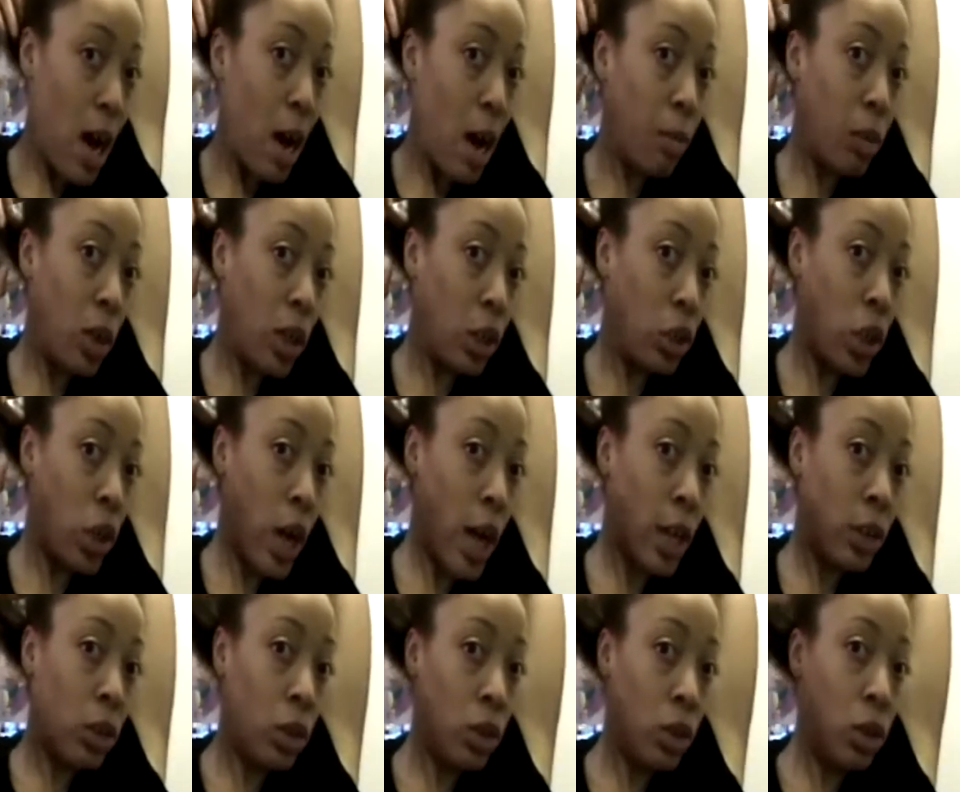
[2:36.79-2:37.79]
I'm going to try
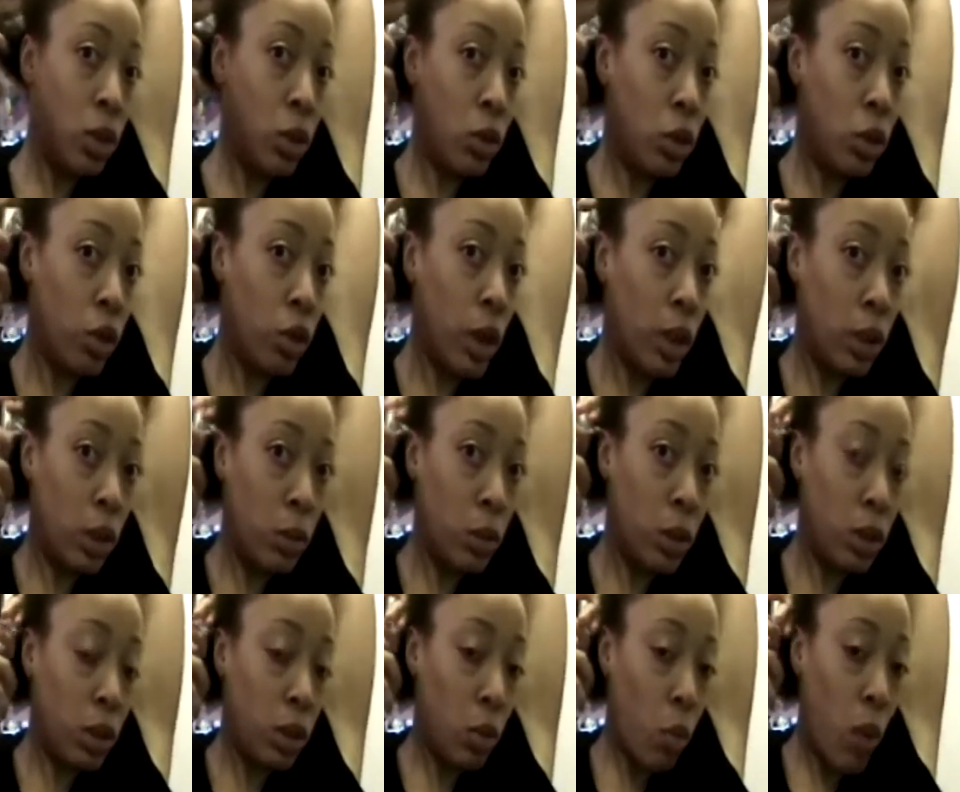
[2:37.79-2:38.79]
to do the 2-strand
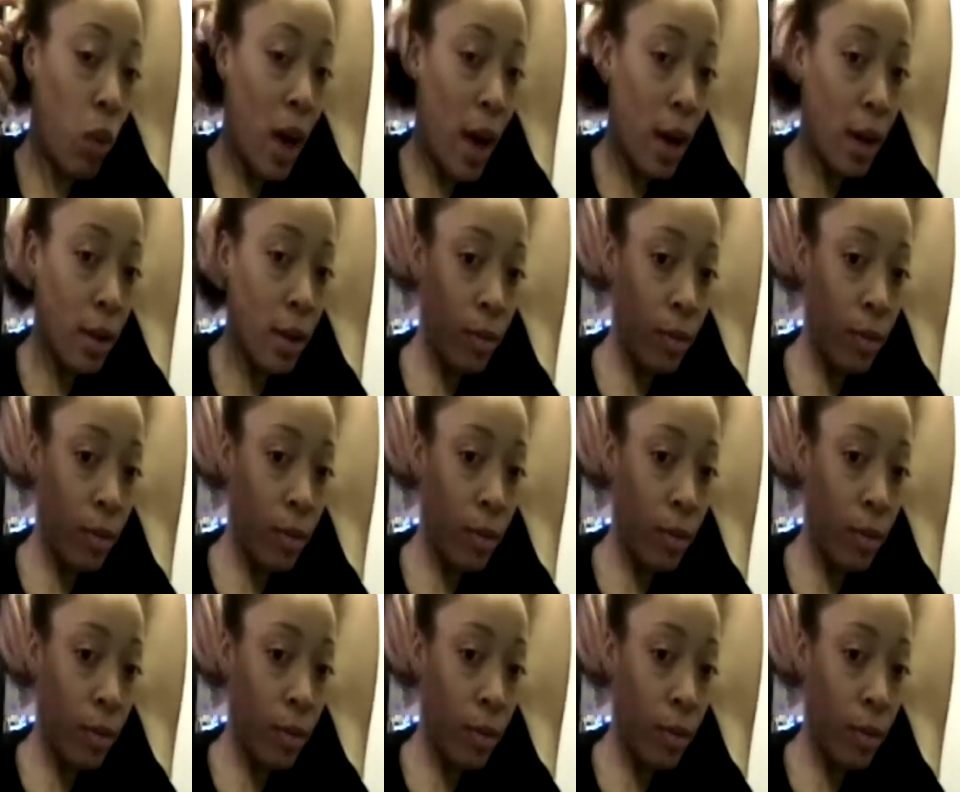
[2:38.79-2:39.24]
twist wet.